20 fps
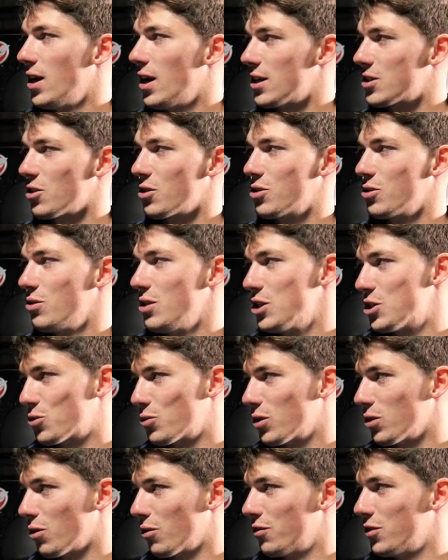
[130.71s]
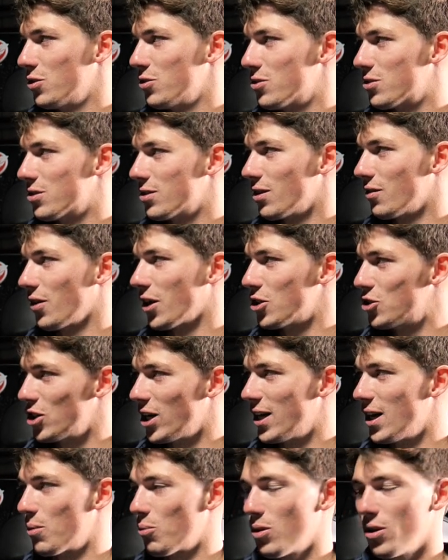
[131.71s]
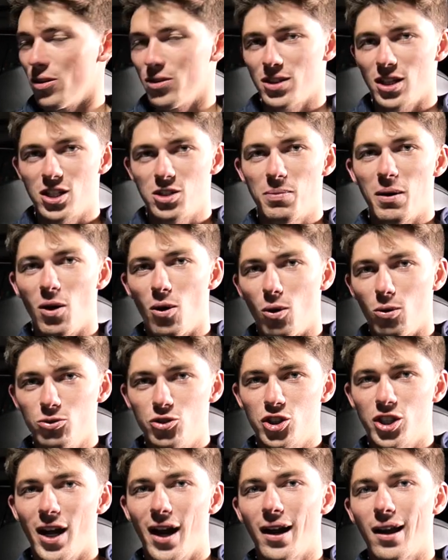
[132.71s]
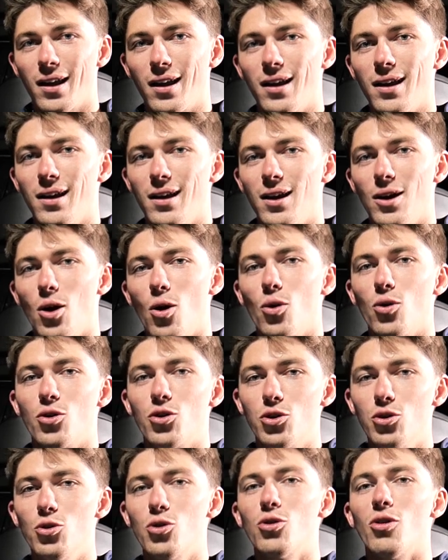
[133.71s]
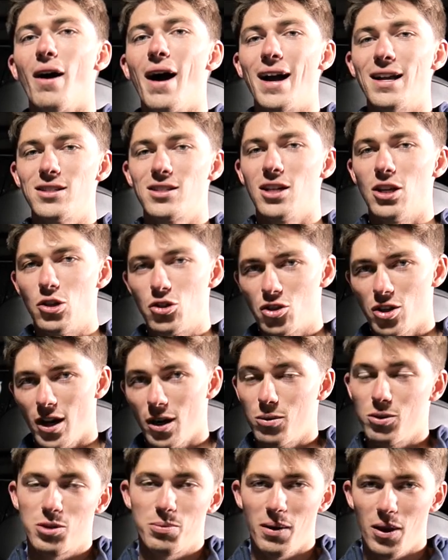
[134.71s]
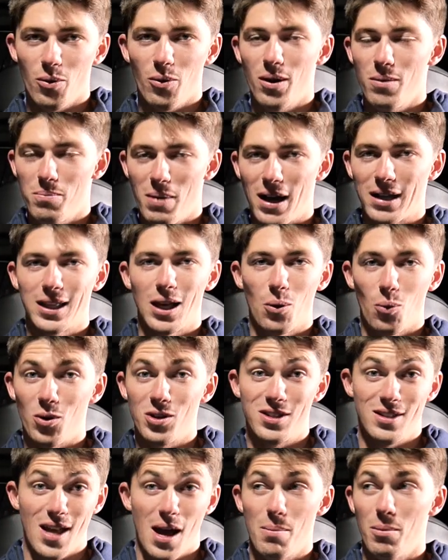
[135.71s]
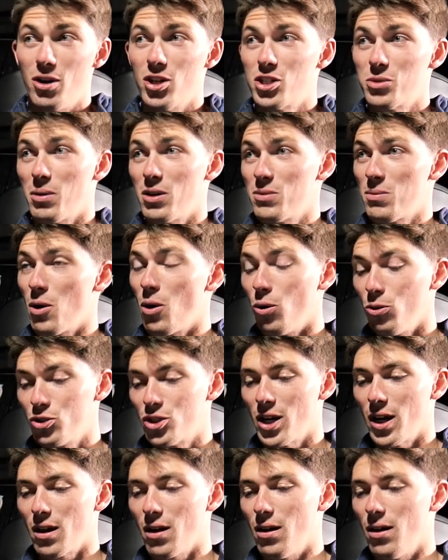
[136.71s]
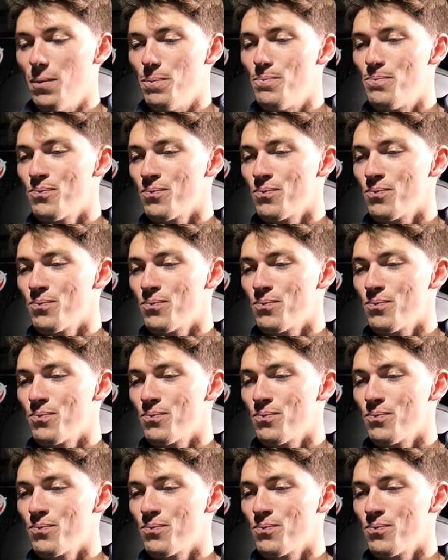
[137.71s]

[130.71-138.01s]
Started doing these reel reviews of like JDM reels. I spent a whole check, whole Google AdSense check, which by the way back then wasn't that much, but I spent a whole check on